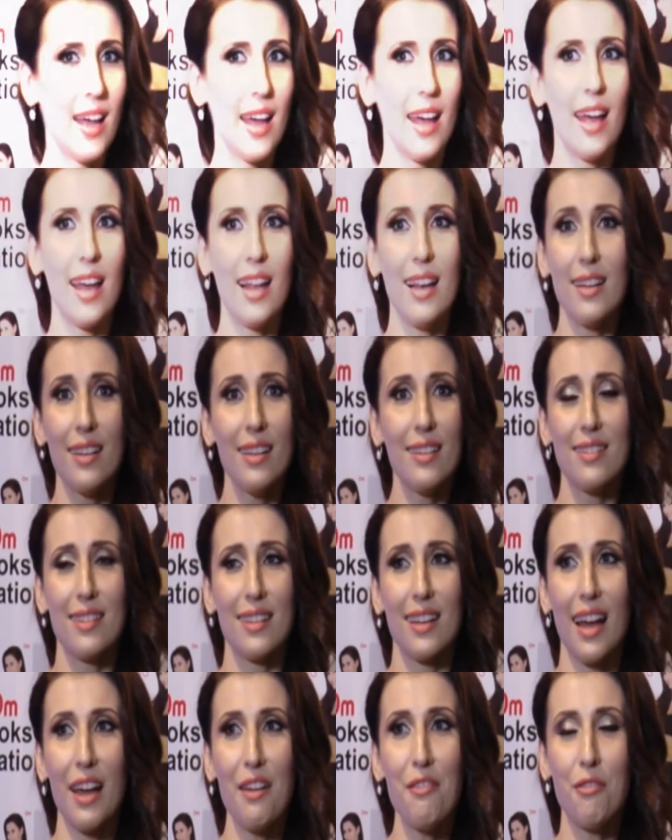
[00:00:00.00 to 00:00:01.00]
But health is
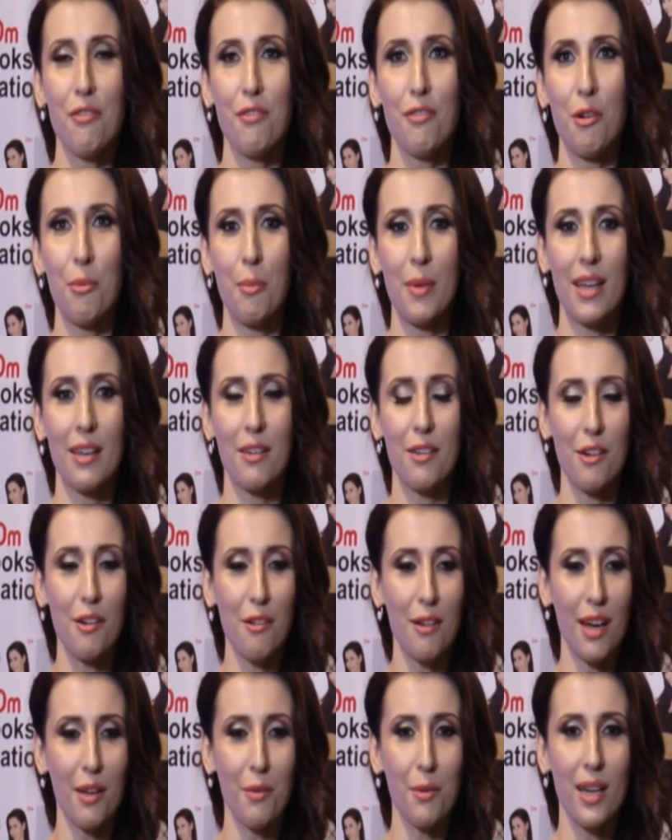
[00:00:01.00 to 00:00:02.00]
life for me.
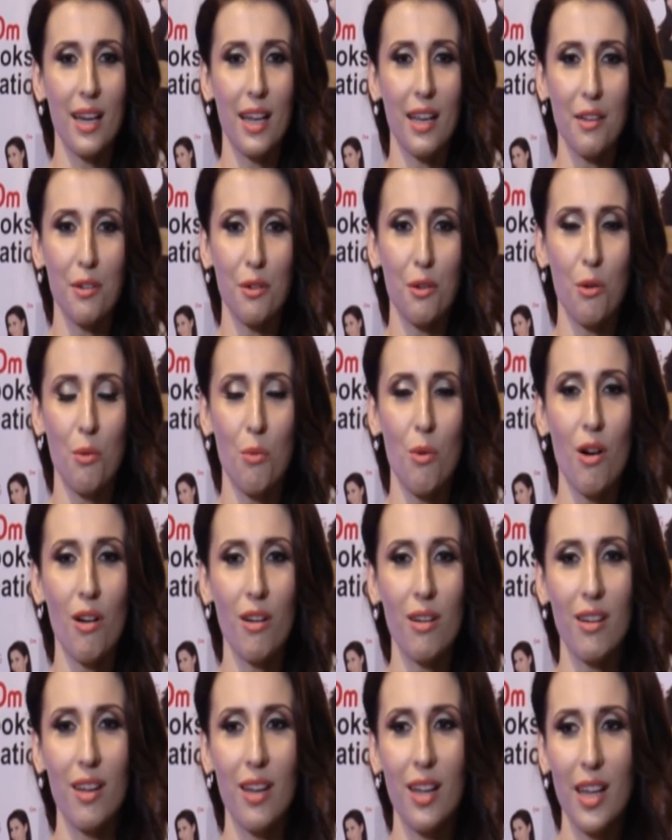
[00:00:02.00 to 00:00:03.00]
I would like to
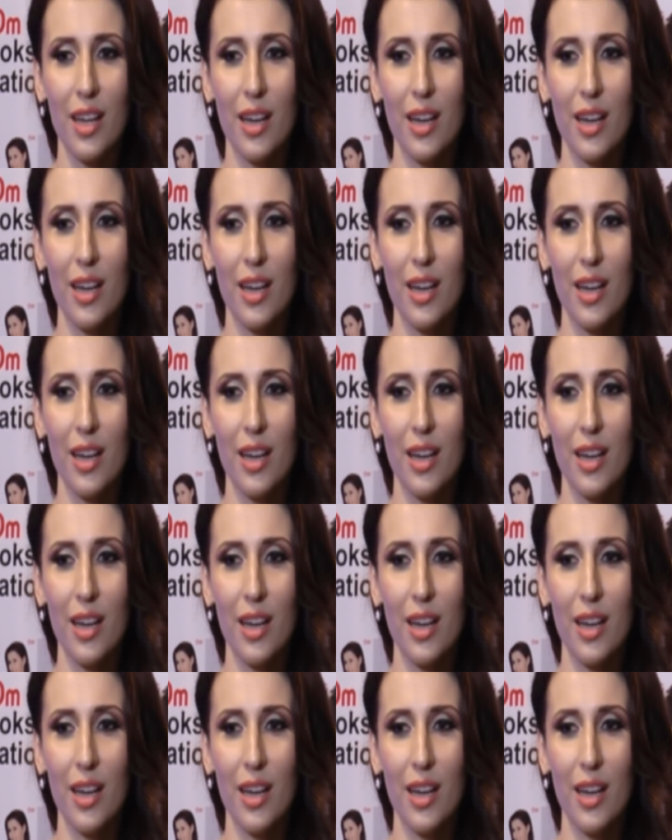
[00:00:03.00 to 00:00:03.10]
quote